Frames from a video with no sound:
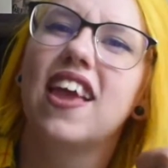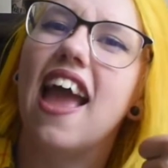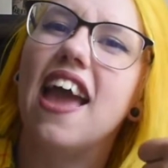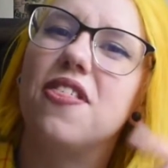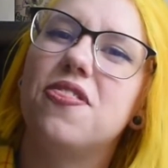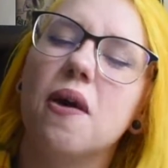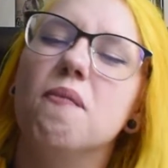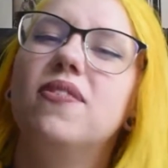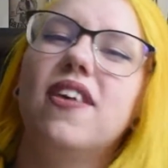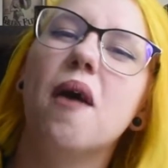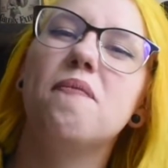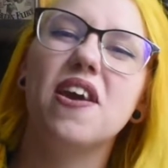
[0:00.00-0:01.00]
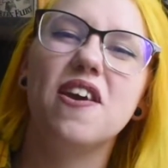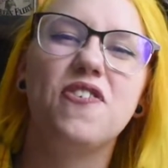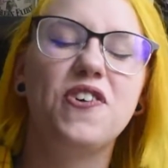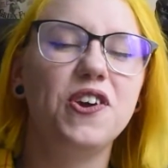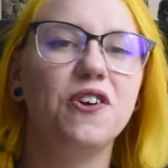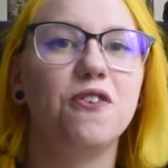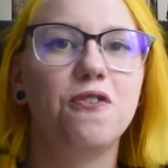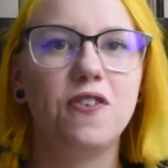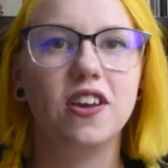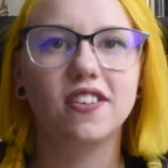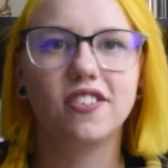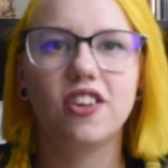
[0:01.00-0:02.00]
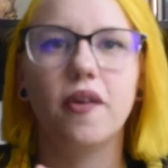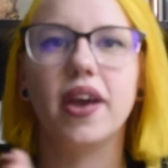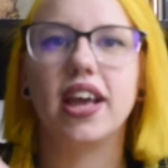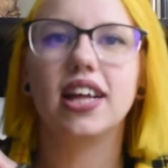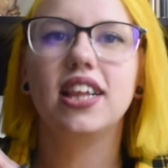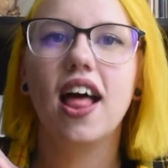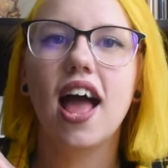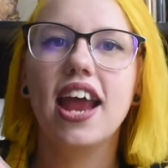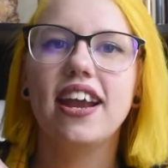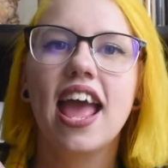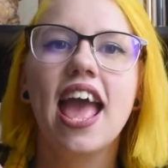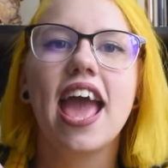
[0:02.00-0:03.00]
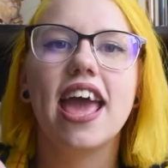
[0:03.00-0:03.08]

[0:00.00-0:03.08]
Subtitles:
a thumbs up if you feel so inclined,